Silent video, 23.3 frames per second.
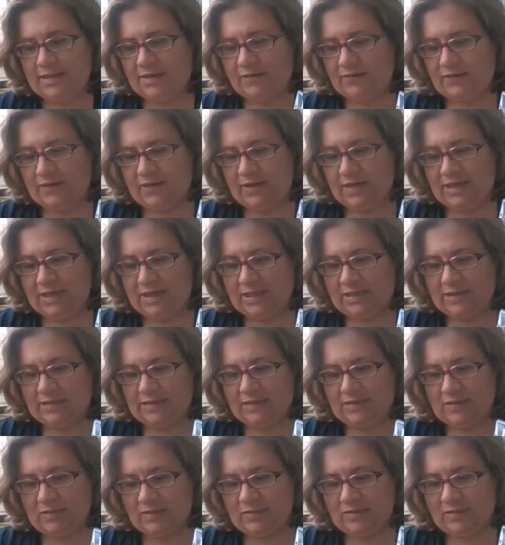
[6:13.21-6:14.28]
very
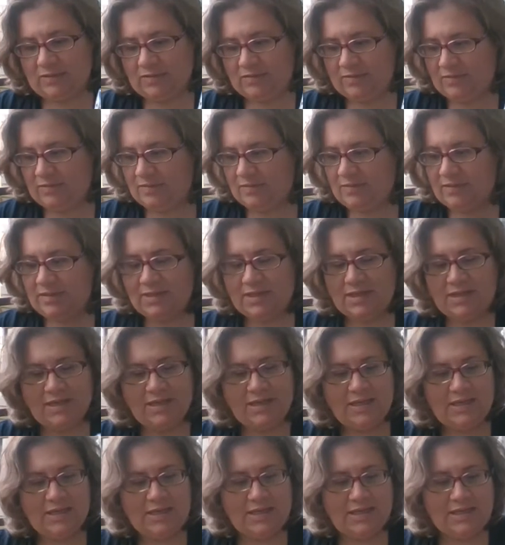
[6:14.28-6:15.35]
nice. So
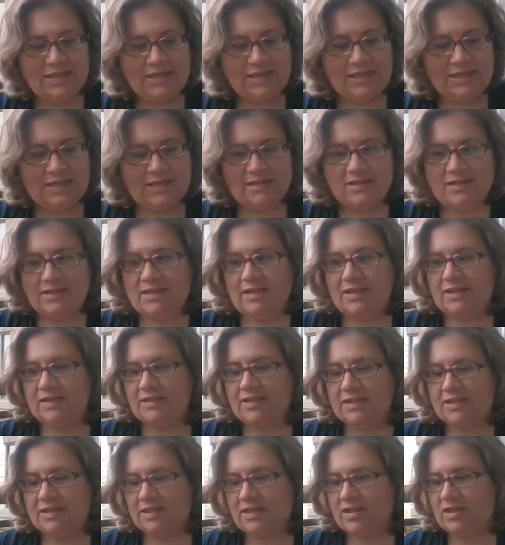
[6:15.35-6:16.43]
yeah,
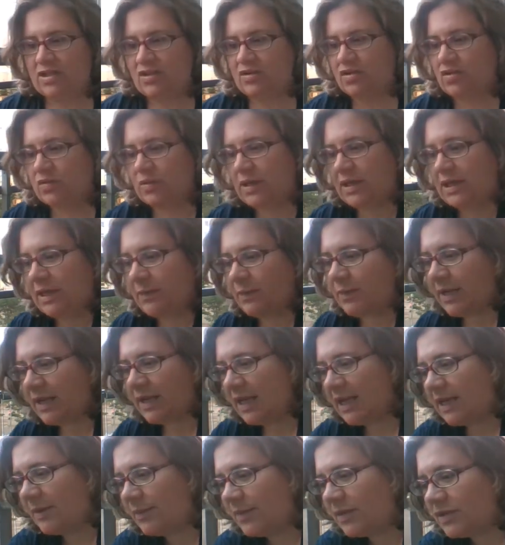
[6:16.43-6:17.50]
that's unusual. I like
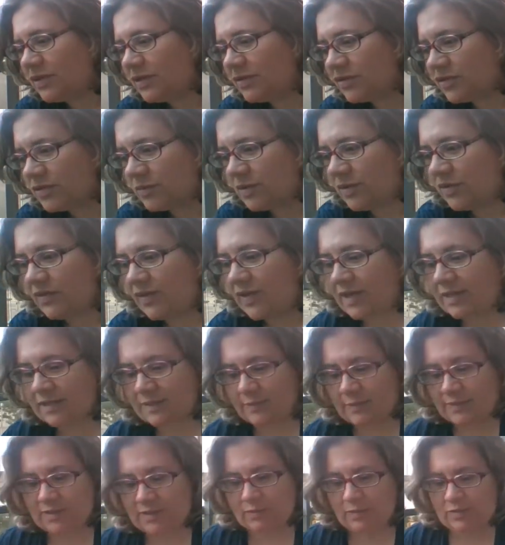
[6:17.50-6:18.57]
picking up unusual things,
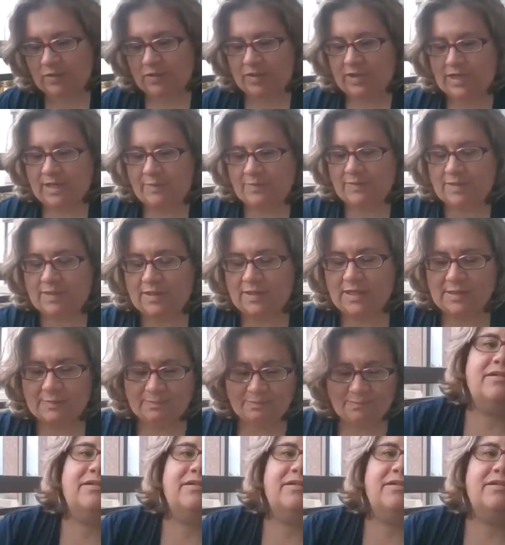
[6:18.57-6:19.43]
especially with their names on it.